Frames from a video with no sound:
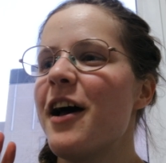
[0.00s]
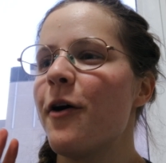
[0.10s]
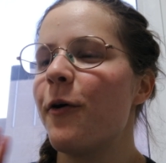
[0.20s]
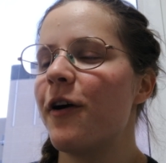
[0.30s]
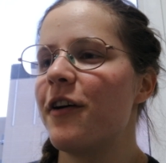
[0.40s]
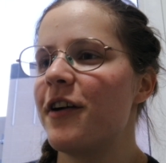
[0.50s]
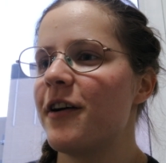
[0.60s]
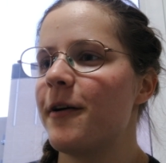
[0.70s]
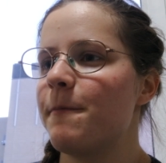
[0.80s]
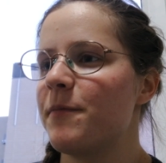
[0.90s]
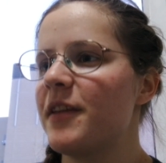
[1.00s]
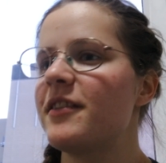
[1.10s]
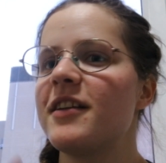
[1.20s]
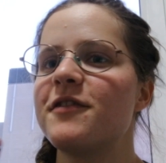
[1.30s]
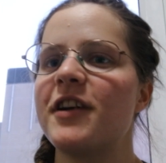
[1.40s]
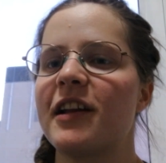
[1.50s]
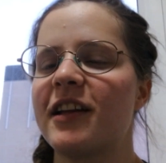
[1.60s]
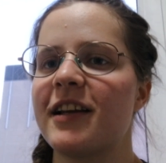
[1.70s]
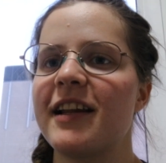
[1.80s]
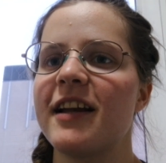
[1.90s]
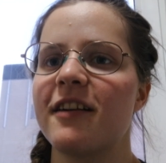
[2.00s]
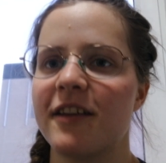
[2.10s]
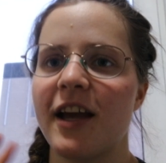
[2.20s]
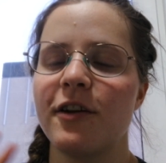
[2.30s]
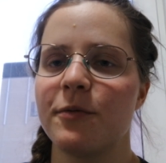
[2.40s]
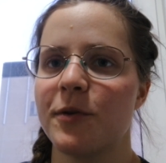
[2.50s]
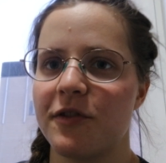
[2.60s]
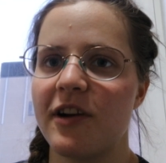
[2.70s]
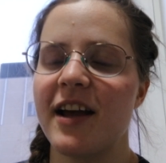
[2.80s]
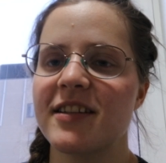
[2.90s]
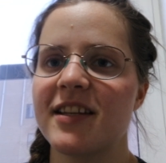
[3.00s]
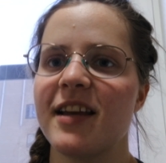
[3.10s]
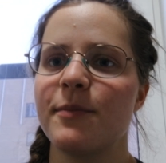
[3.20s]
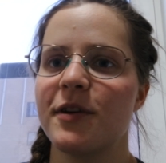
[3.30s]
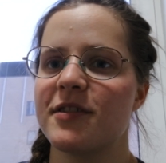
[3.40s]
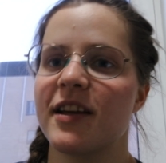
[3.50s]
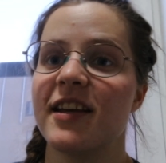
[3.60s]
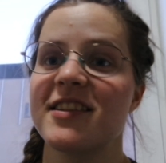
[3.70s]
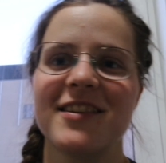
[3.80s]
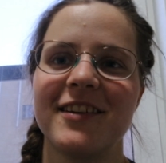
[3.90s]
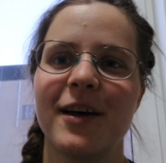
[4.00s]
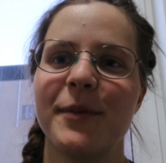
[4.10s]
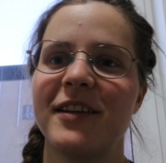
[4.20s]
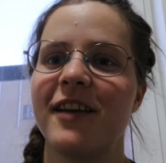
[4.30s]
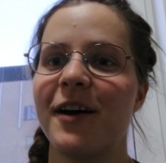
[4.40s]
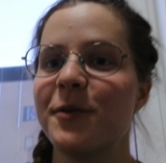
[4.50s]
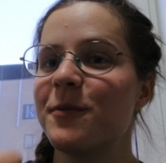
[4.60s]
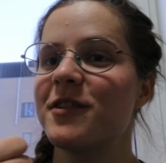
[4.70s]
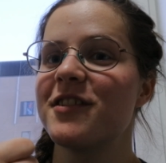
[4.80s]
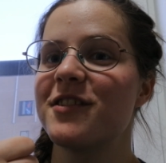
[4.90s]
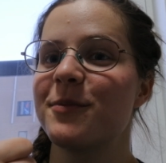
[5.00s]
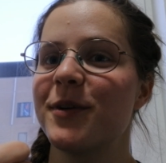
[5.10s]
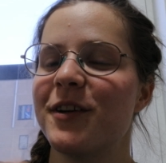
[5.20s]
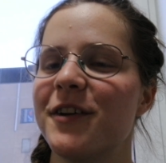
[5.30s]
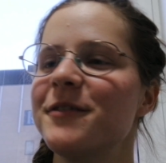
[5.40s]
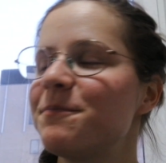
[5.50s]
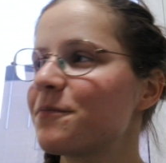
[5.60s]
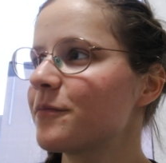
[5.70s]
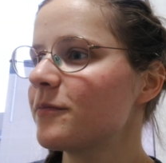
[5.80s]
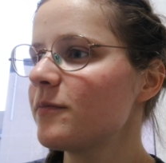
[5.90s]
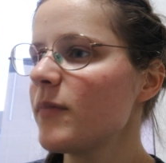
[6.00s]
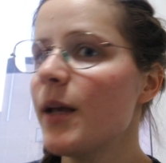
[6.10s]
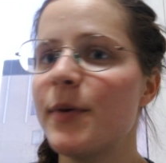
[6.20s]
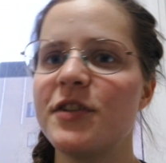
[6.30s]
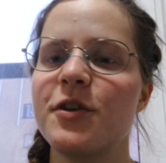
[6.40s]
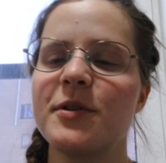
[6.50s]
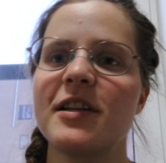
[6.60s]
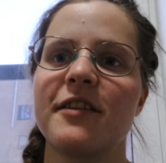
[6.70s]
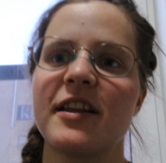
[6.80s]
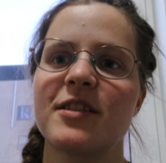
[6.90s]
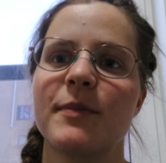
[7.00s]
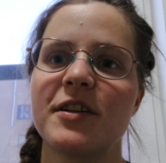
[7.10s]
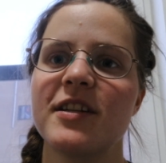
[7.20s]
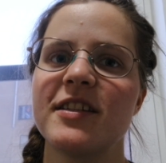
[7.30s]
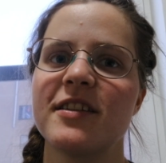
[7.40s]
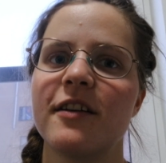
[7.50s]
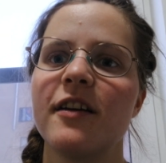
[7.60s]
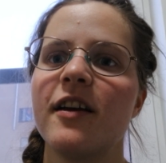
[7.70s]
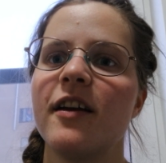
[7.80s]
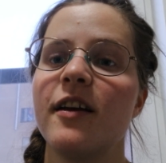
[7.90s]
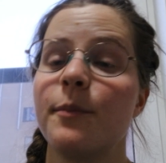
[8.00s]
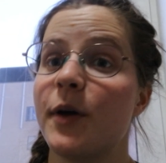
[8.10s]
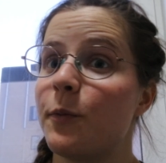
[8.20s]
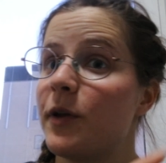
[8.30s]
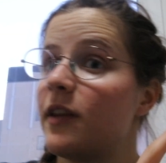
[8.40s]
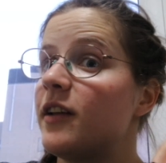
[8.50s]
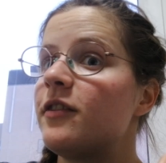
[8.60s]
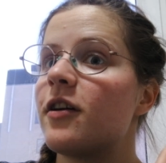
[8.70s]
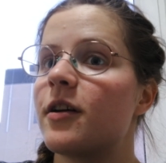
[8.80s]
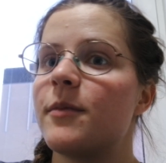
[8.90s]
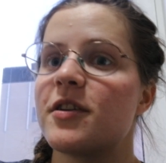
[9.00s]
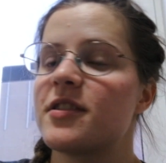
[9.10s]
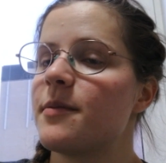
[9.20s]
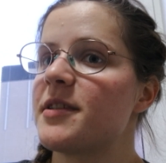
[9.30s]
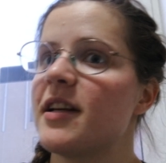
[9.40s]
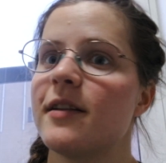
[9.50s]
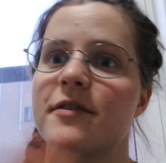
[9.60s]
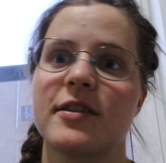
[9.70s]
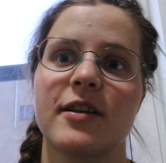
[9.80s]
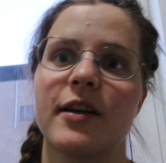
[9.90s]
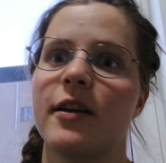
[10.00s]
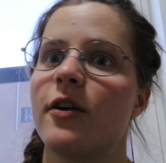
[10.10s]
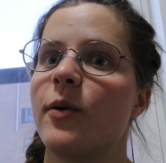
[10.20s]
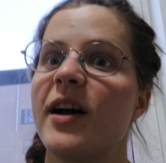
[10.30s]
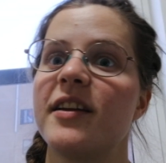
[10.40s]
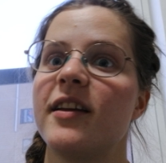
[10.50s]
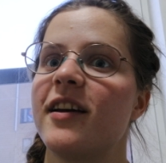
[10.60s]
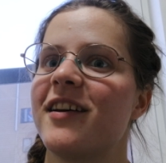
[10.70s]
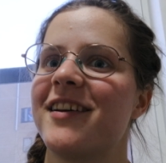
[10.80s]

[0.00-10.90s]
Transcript: Or it's very clear kind of what they're asking, because I guess they dumb it down, which is super good. But usually that's much easier. But when they talk amongst themselves, it's like, no idea.